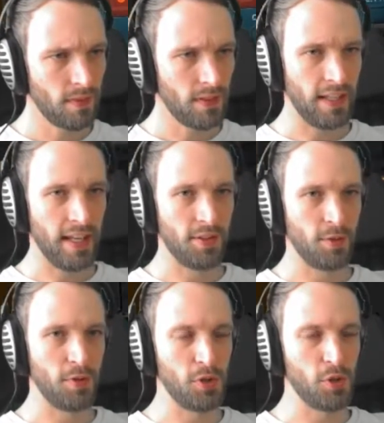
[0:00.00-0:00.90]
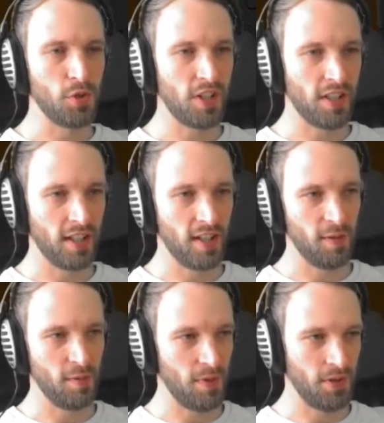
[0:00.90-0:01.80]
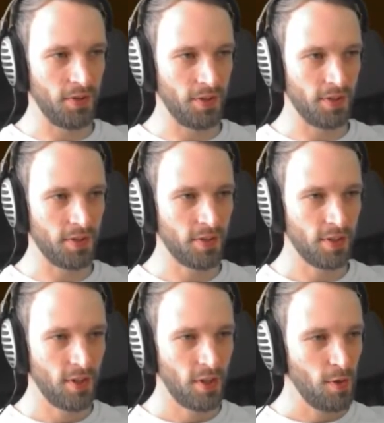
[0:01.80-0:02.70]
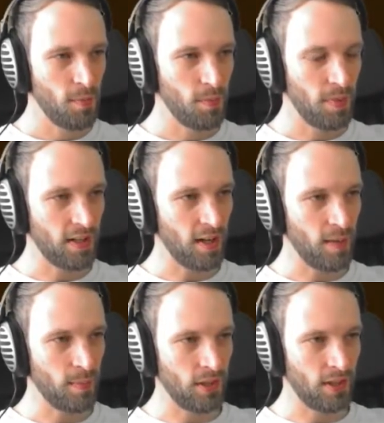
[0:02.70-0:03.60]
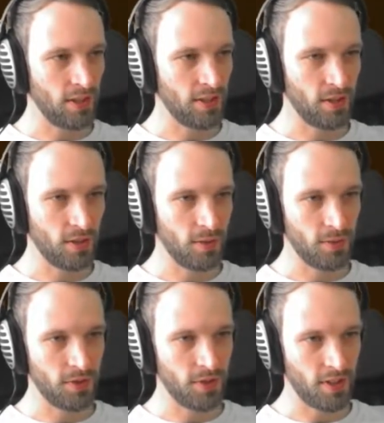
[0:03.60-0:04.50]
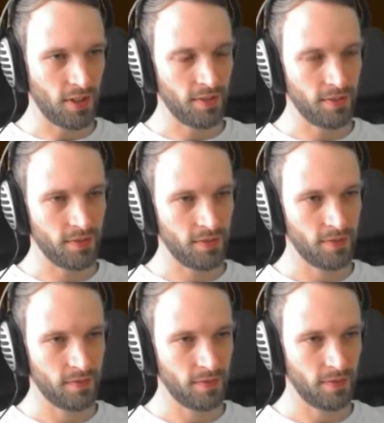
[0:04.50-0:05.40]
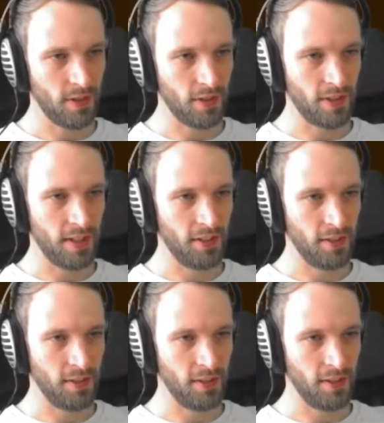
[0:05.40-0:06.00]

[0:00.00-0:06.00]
Yeah, so shooting unpauses. Pick up guard cold star. Alright, you